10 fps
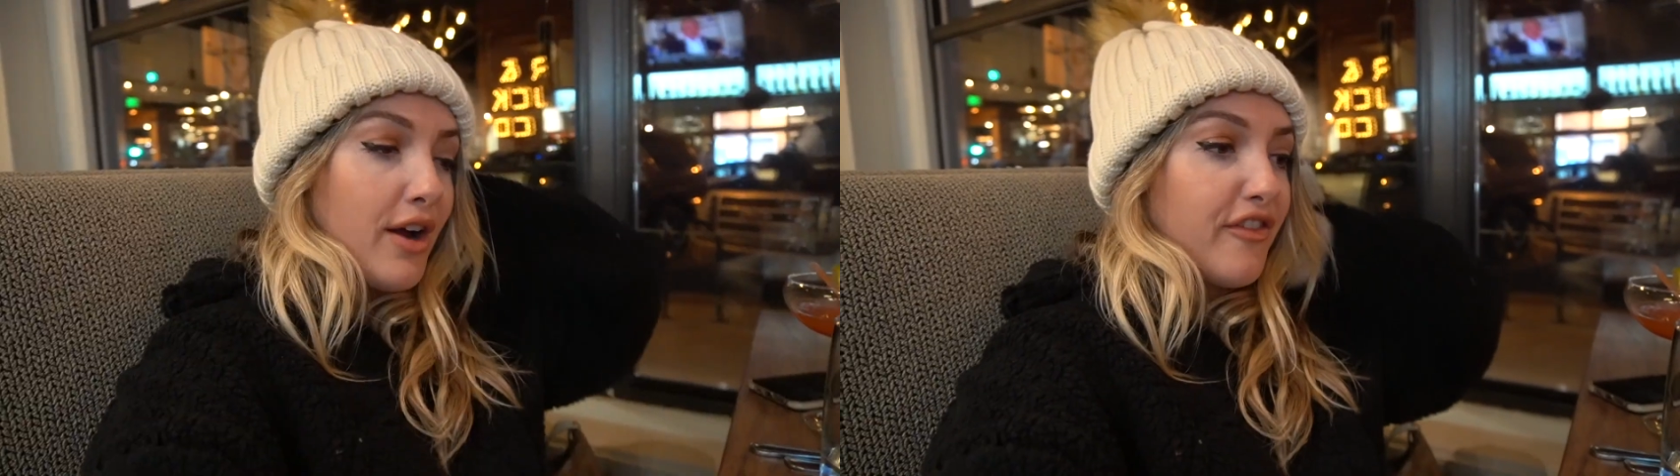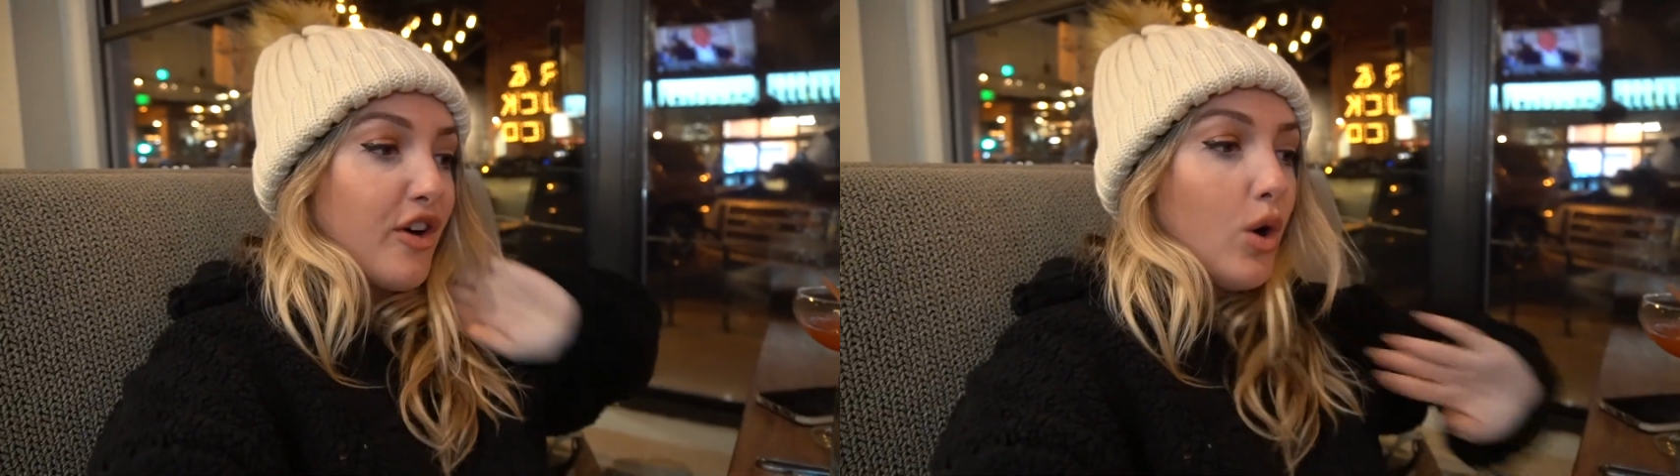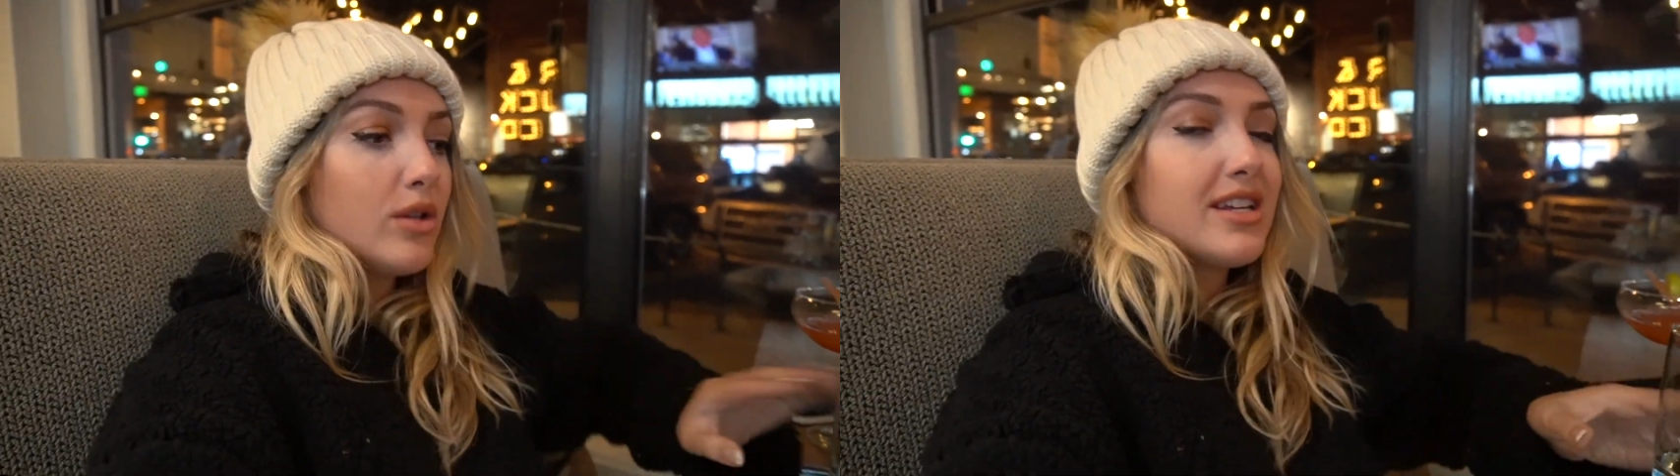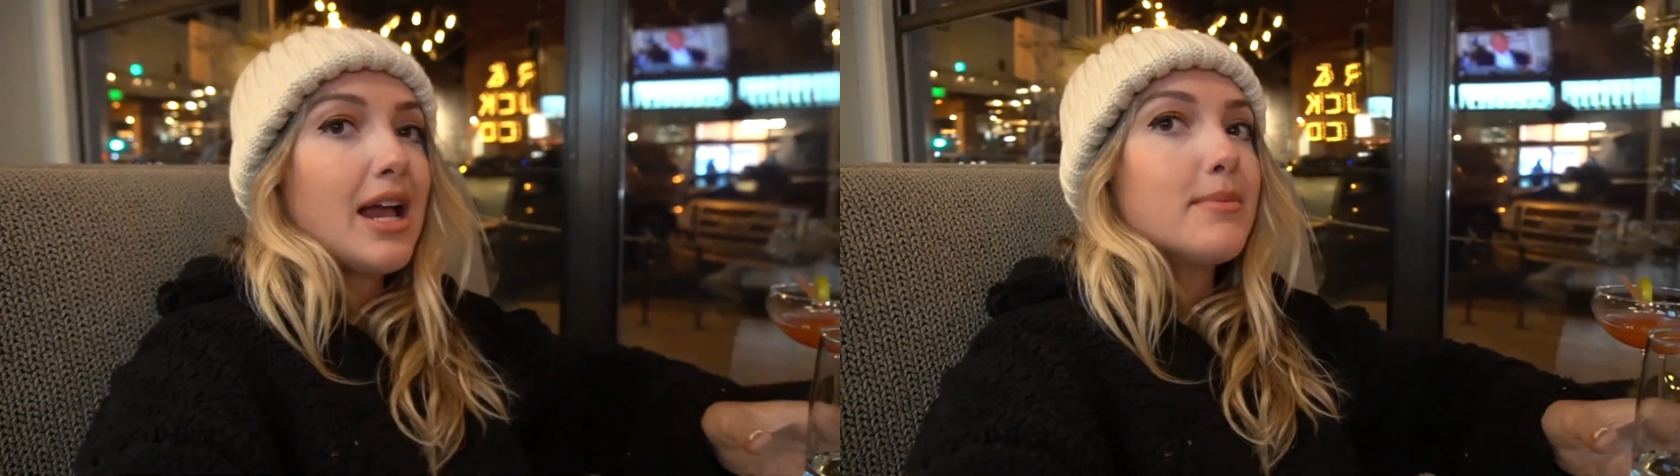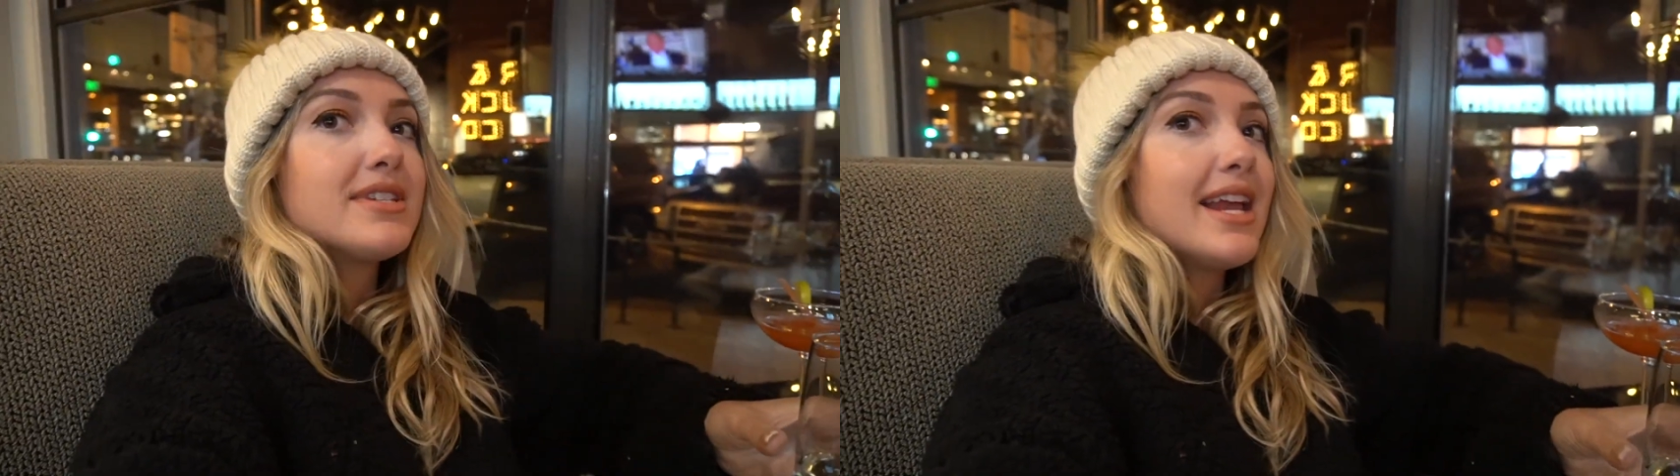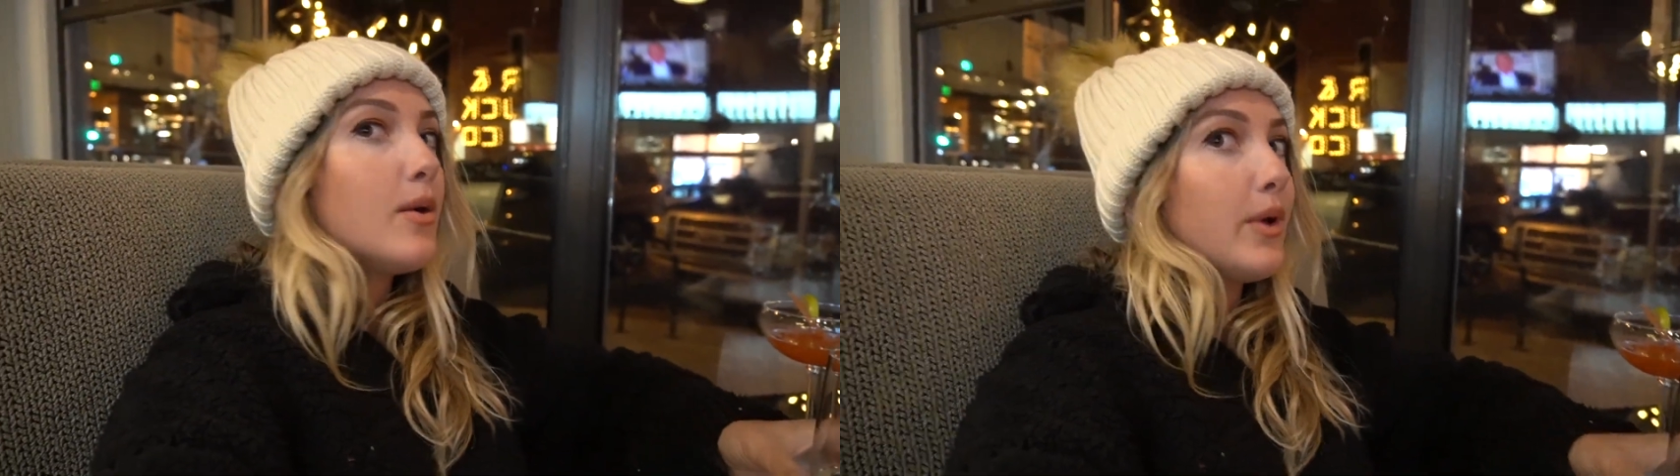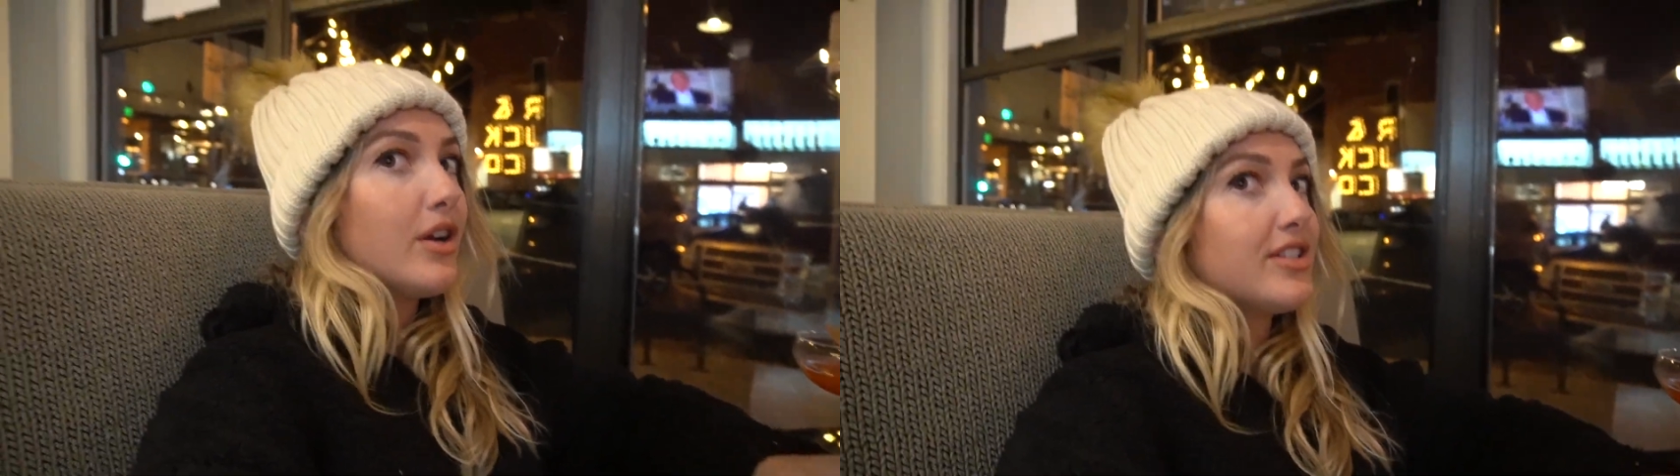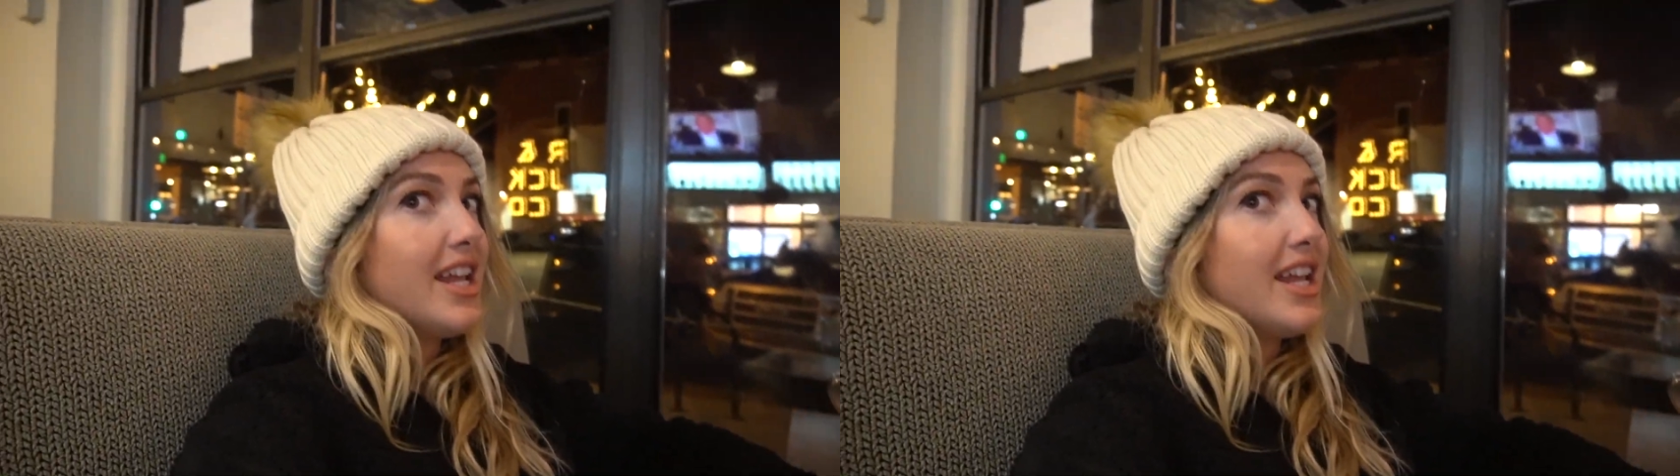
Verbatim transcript: right, for old time's sake, we are